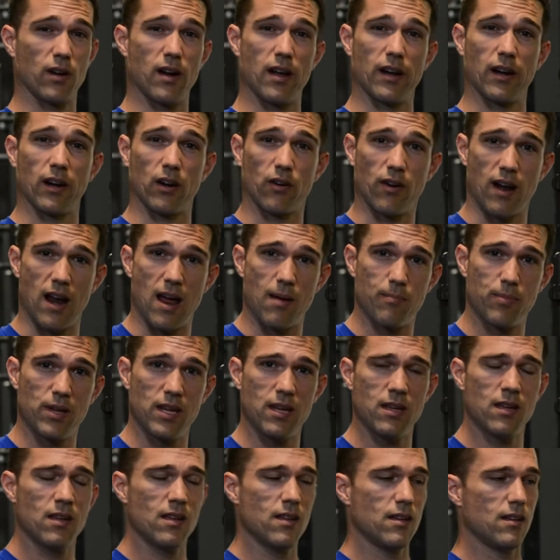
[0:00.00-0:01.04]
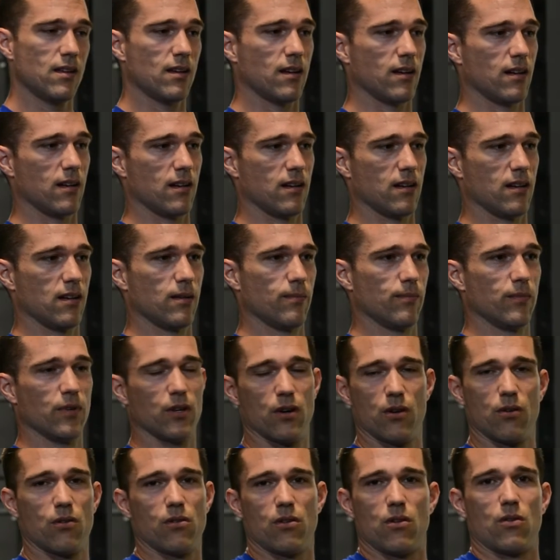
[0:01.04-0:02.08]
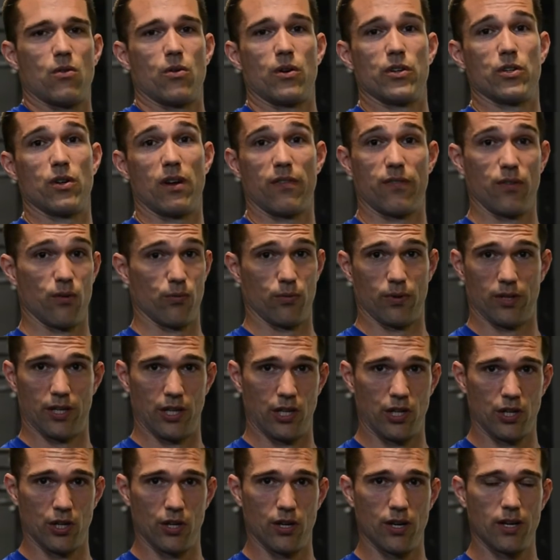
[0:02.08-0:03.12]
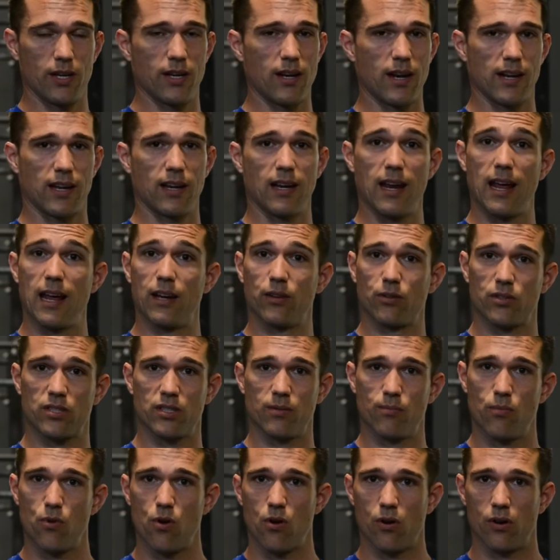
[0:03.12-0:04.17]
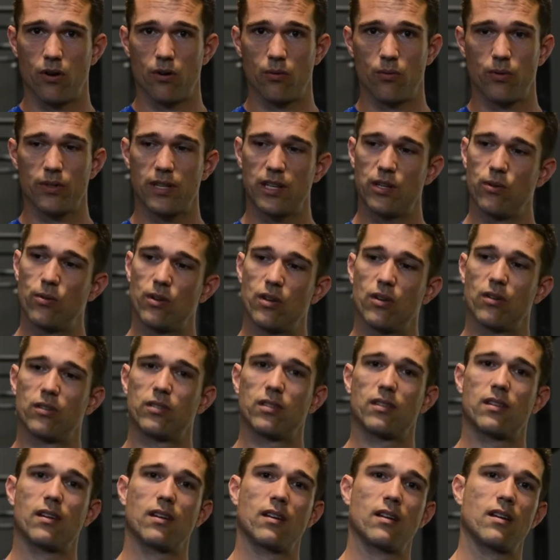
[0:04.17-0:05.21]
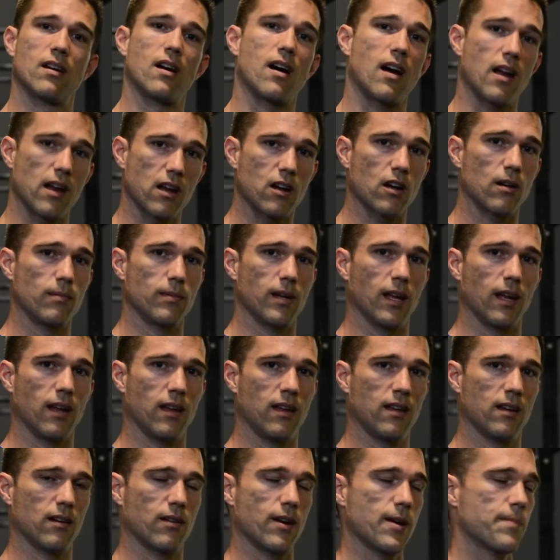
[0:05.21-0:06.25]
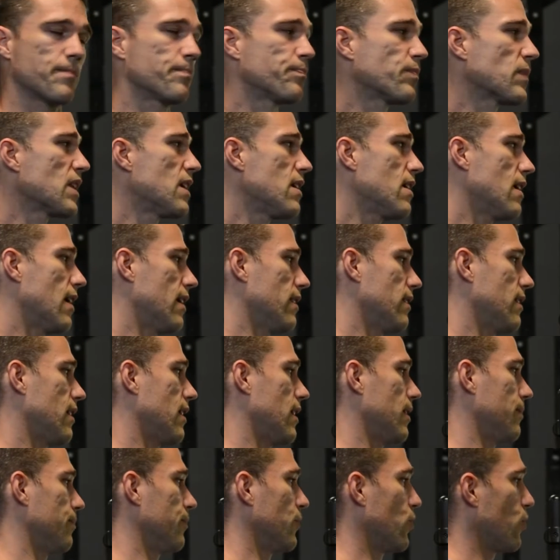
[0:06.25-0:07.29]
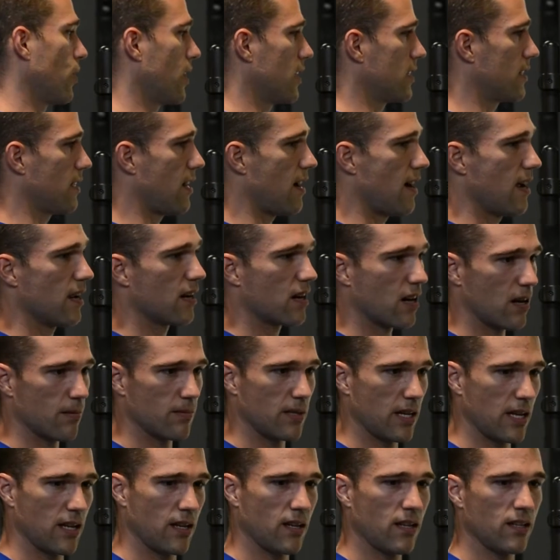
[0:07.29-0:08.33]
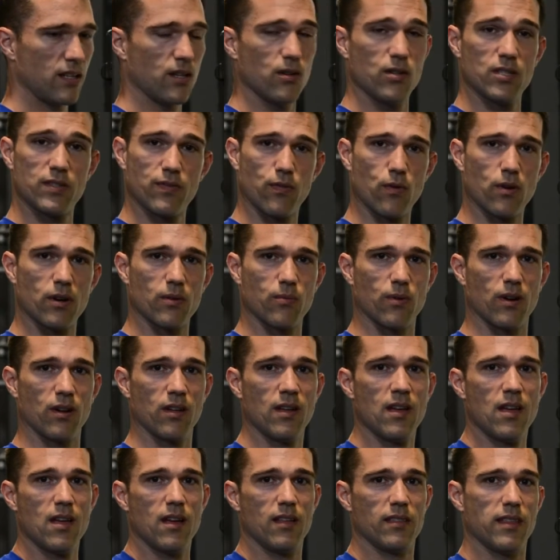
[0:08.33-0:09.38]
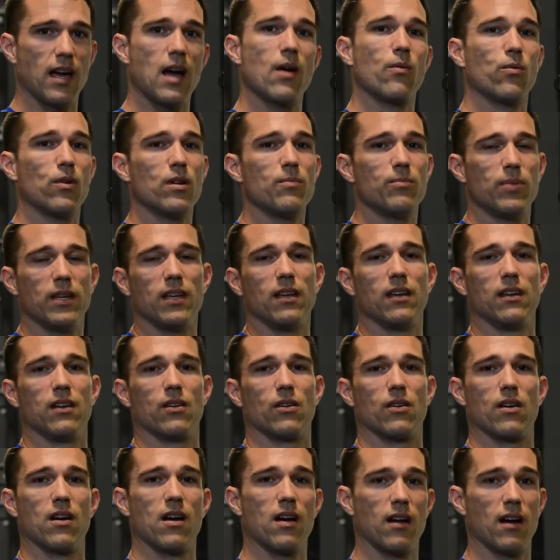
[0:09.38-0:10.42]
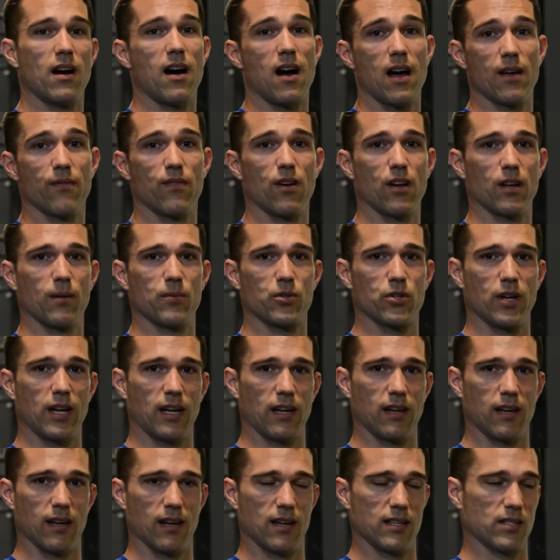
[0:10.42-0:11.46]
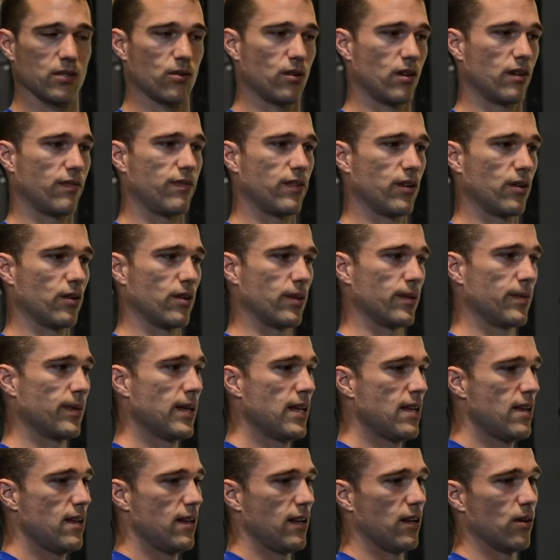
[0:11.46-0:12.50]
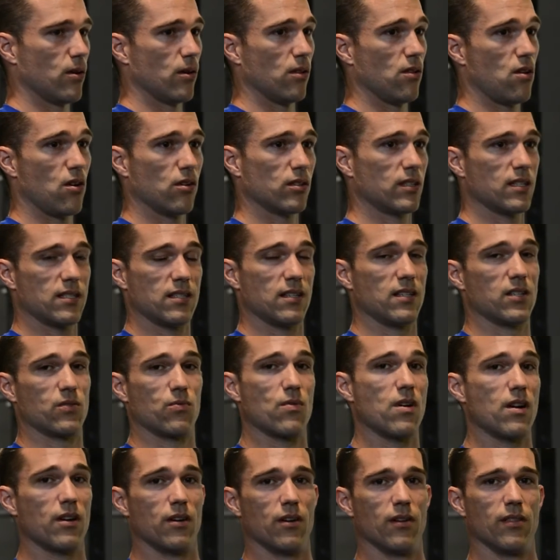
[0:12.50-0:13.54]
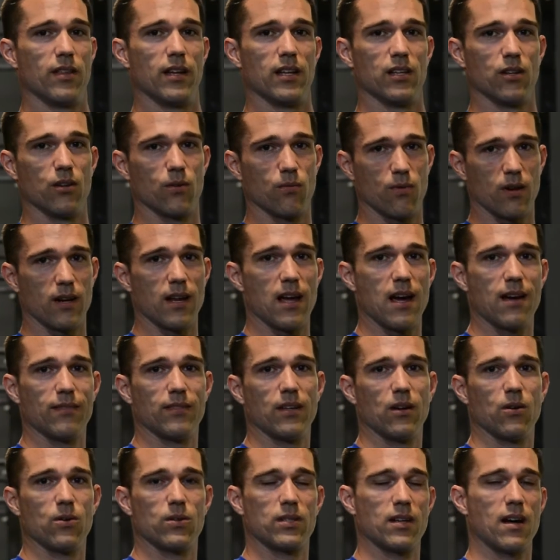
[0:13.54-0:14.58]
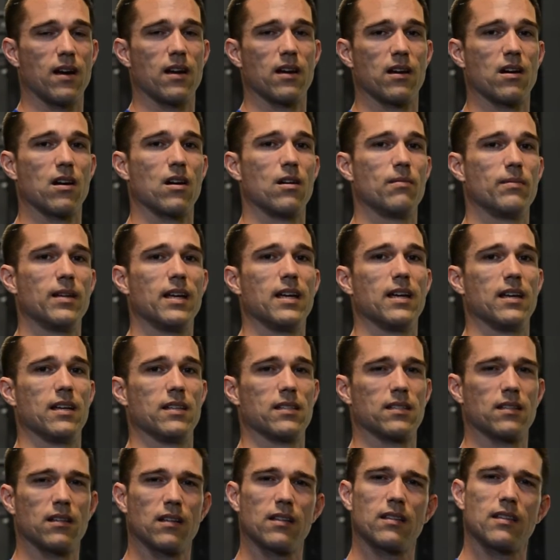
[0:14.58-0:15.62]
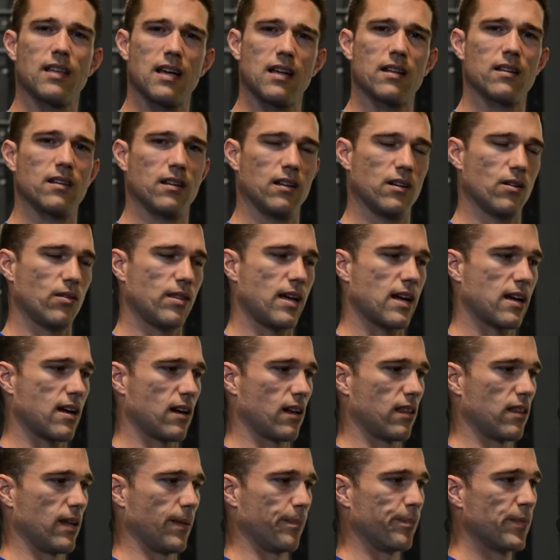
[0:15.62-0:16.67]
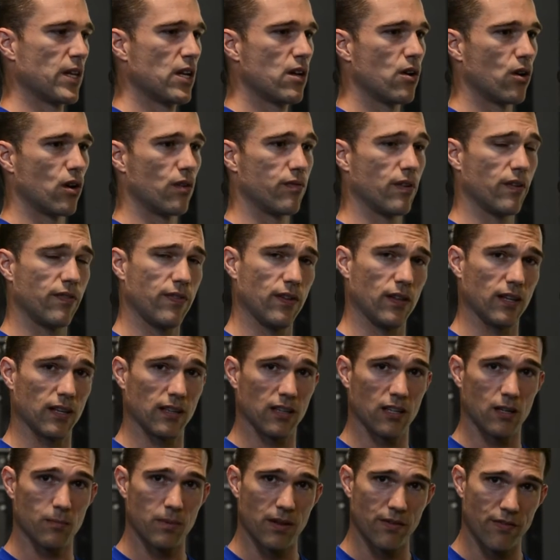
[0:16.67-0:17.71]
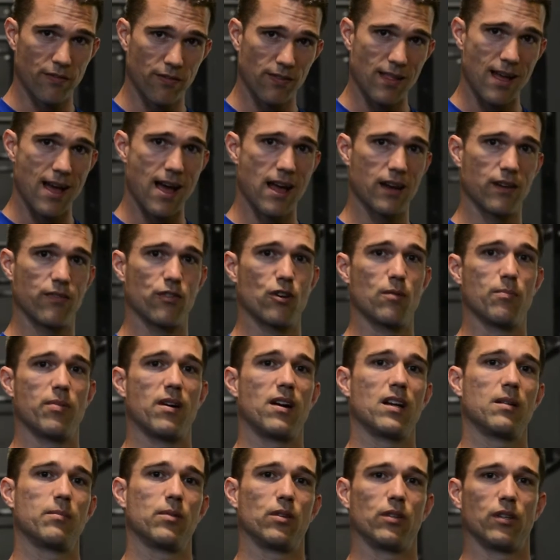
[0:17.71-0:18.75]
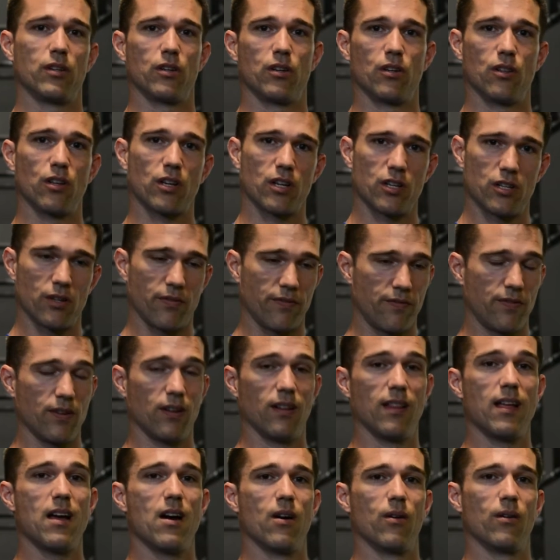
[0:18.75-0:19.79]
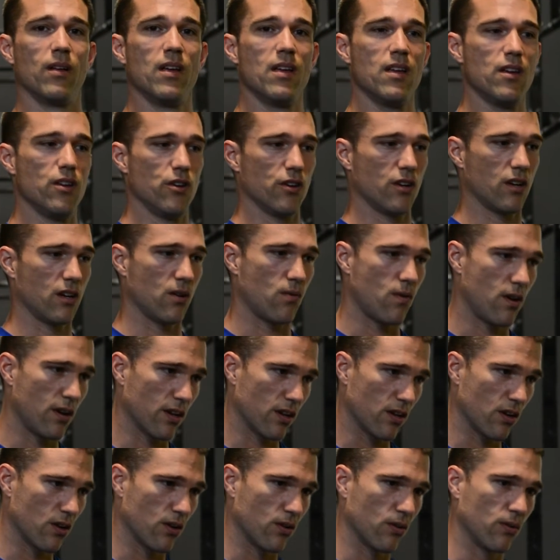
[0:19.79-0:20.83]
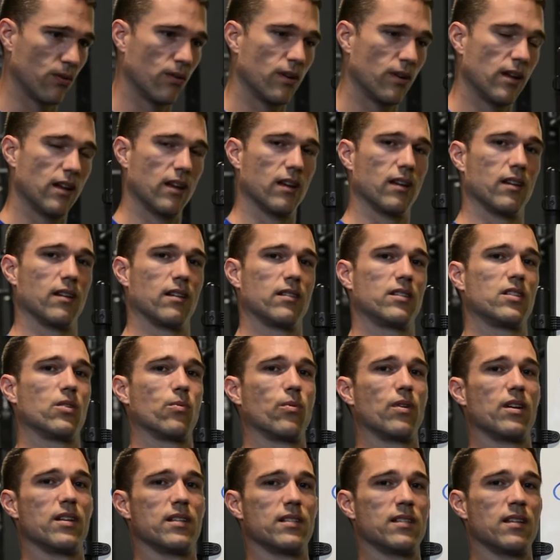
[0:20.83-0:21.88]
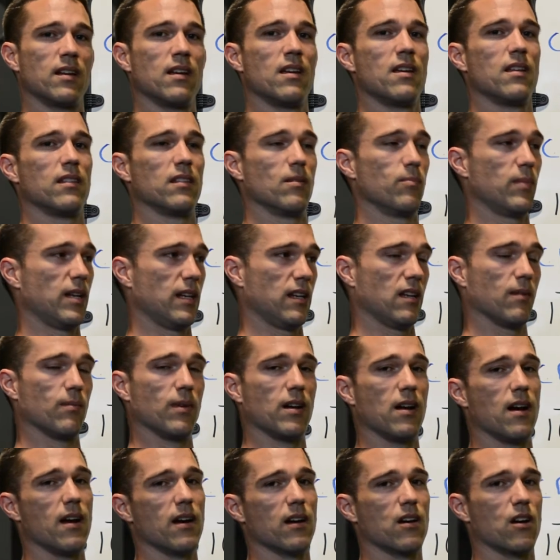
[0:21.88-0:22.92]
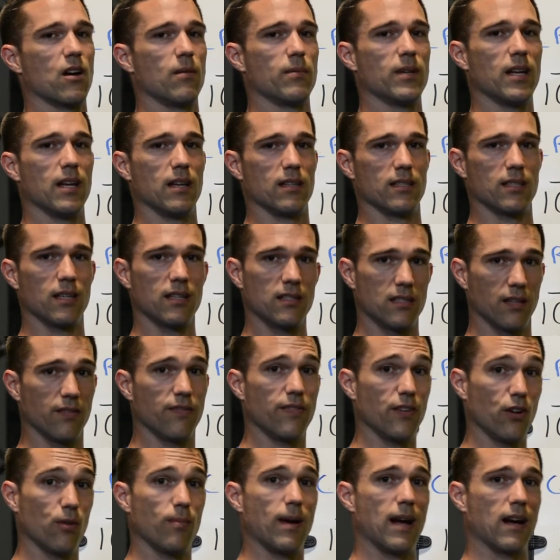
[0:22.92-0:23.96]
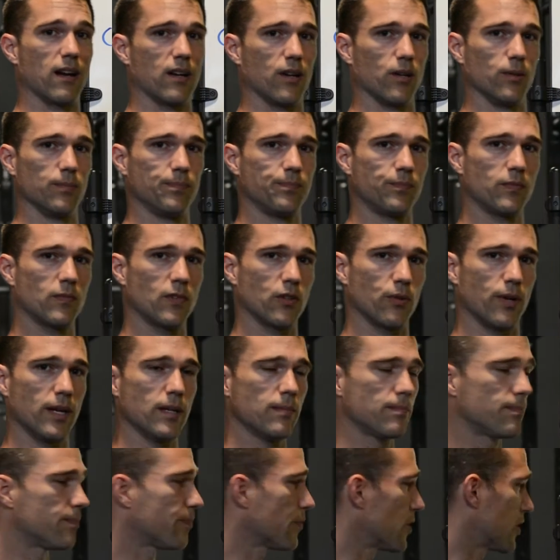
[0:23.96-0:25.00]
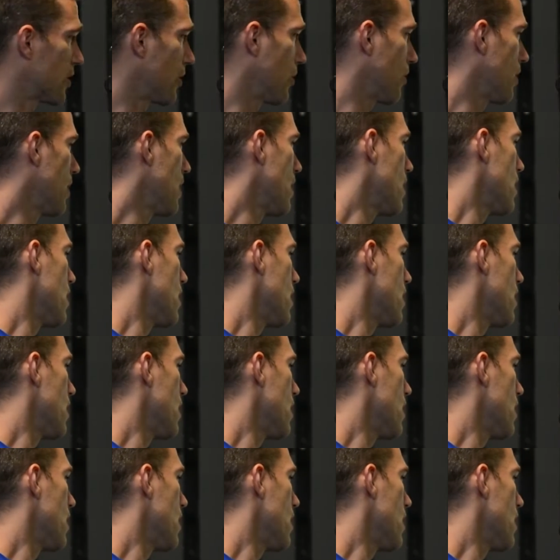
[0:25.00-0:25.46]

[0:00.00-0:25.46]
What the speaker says: kind of crappy? Or do I feel really good and I can handle some more? Well, then you would go to the high carb day, right? And then what is the high carb day used for? Well, that would be your high volume training days, or if you're, a long distance runner, then you'd want to have those high carb days, and that, that kind of thing. Or if you're feeling a little bit flat, if you're a bodybuilder and you're looking to fill out, you're going to want to go towards the medium and high carb days to fill back out, right? So